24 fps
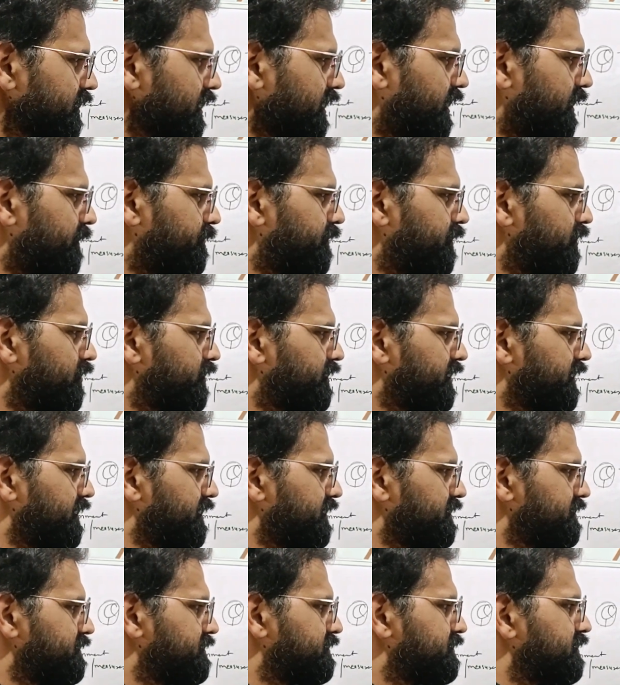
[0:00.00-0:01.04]

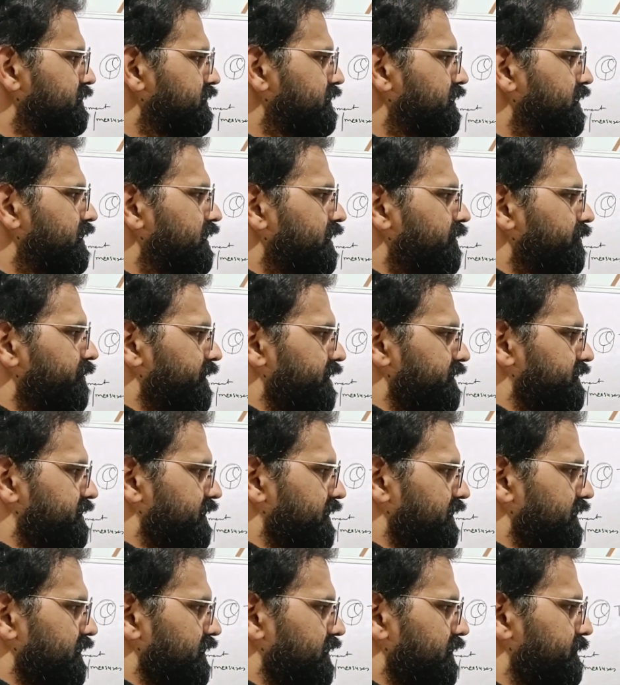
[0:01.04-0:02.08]
Aplochilus,
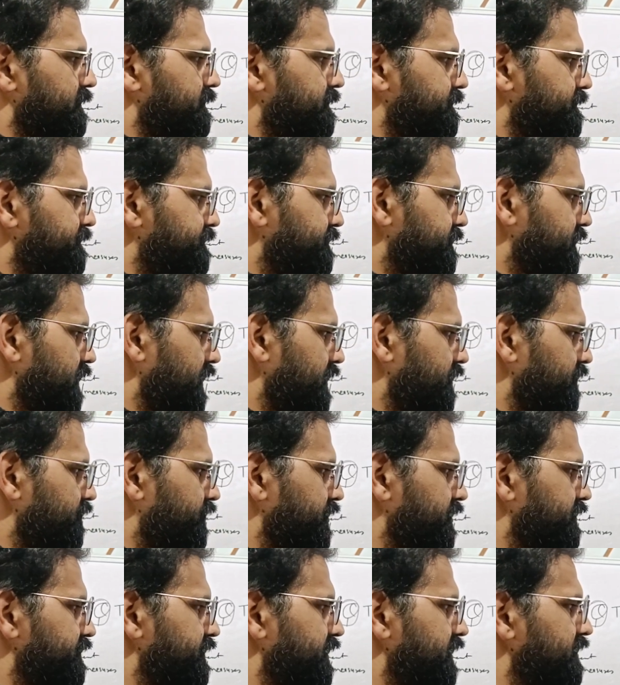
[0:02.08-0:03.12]
Pachylia. And
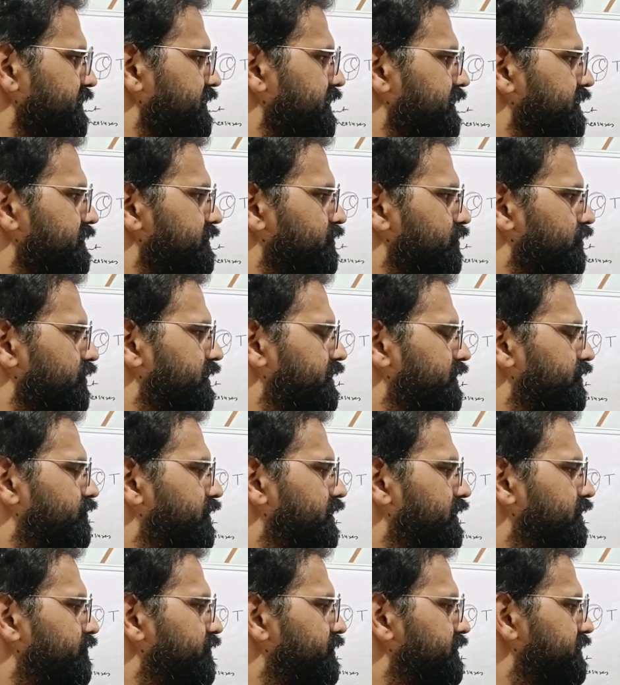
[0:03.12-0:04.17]
fungi there is only
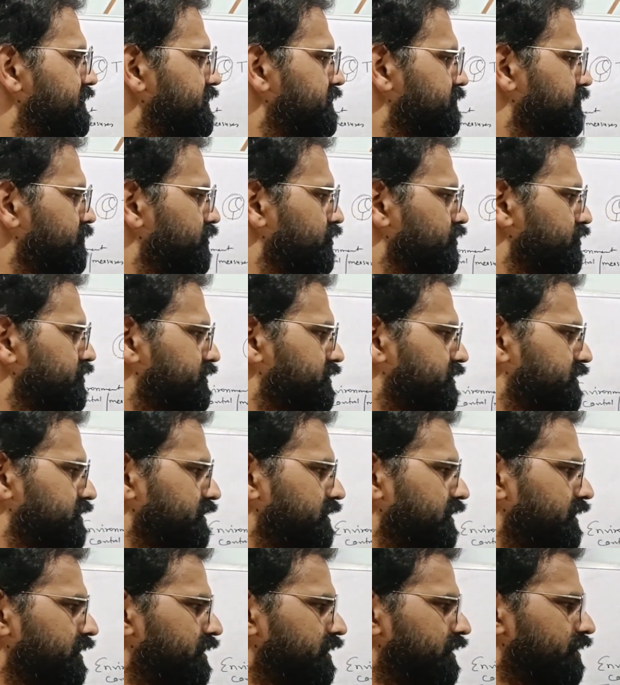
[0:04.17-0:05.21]
one which is most
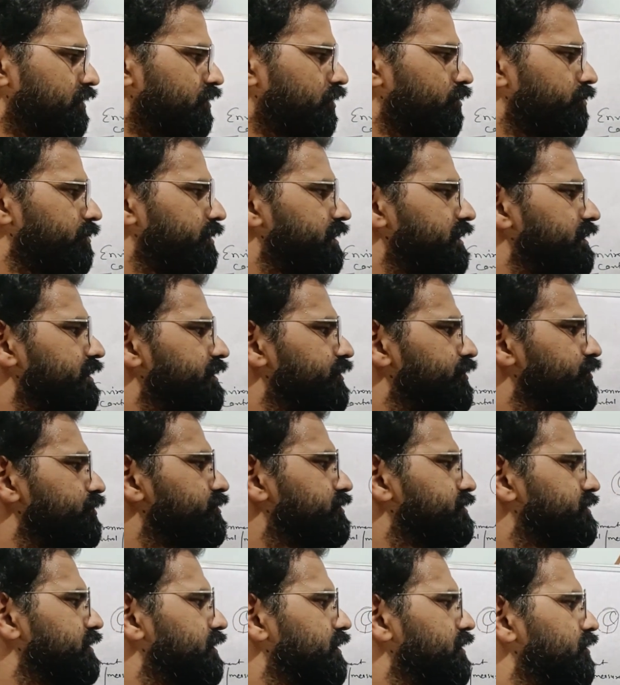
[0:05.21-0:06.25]
commonly
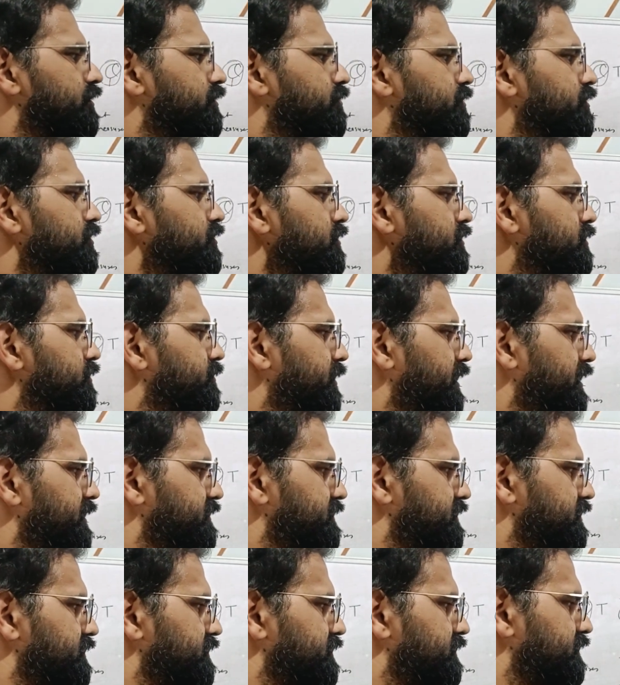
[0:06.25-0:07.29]
used,
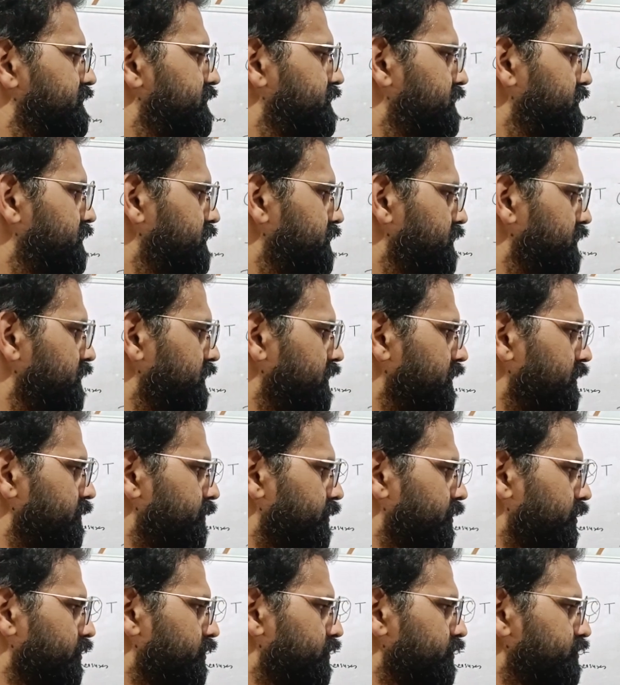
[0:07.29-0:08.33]
Coelomyces.
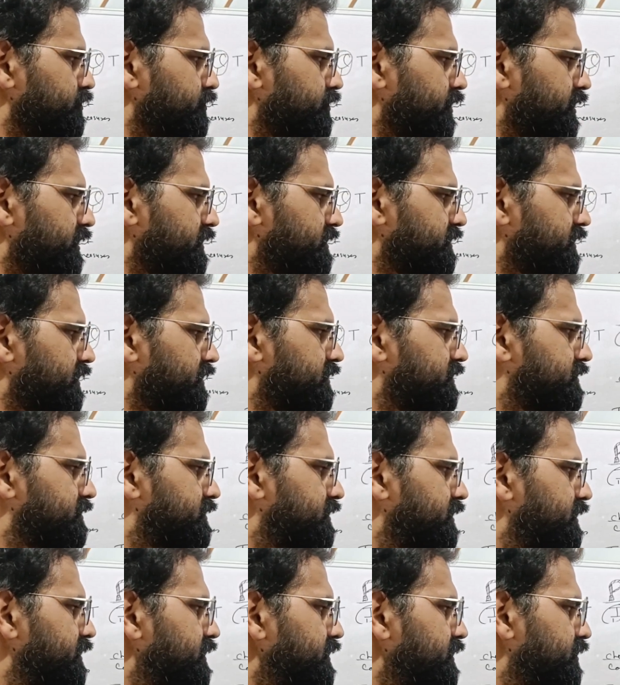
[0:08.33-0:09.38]
Protozoas are
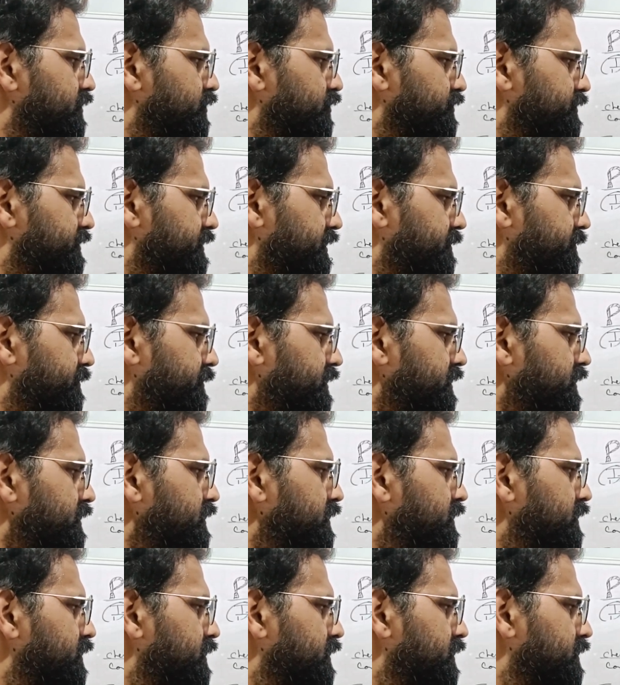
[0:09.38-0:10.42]
3, Nosema,
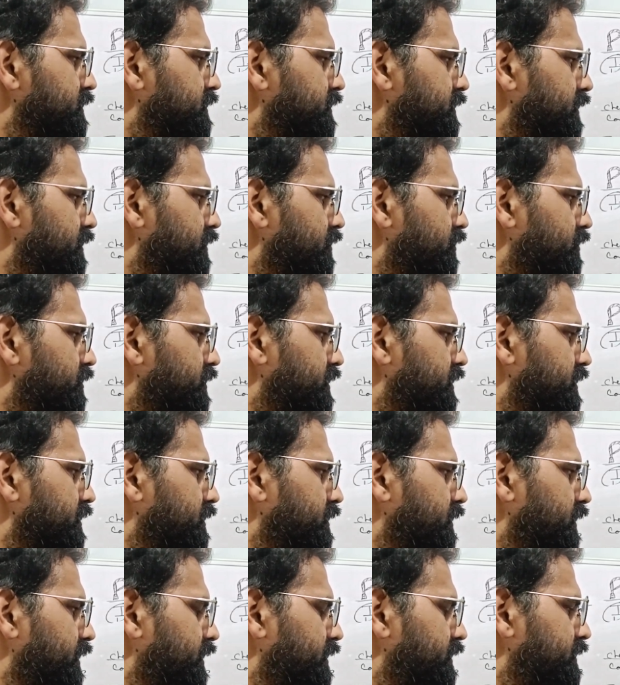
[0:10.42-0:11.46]

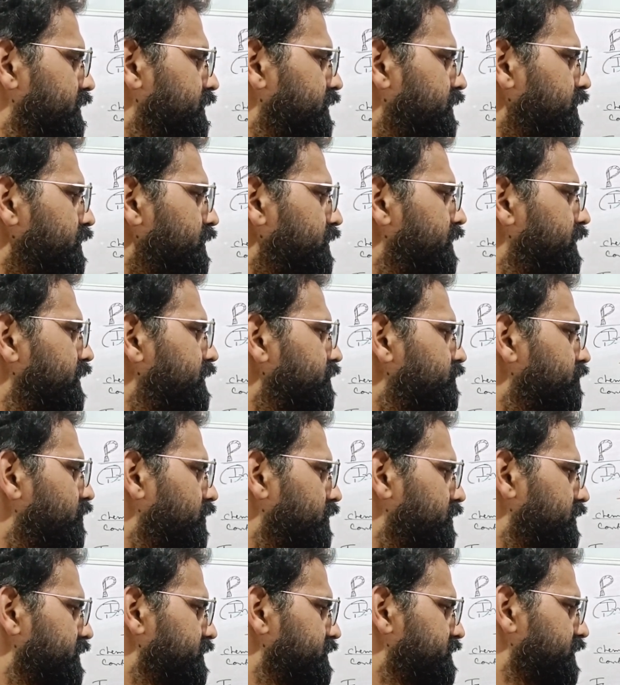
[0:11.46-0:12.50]
Thelochenia and
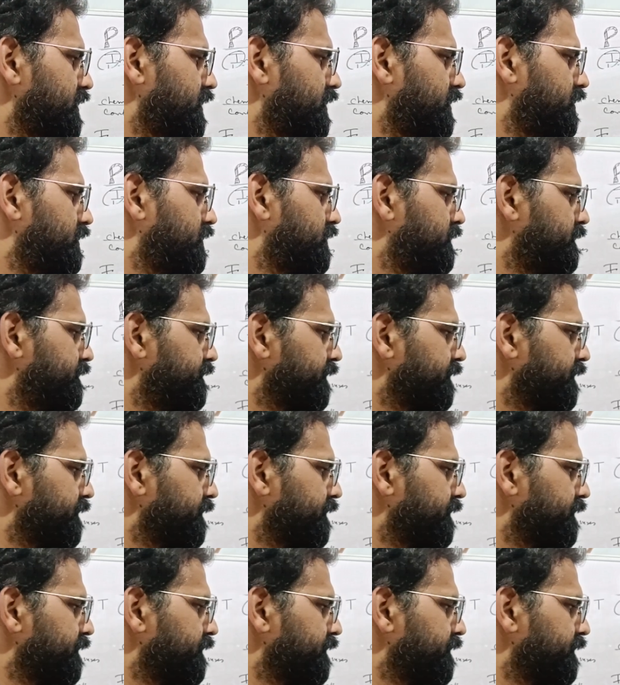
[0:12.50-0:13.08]
Vorticella.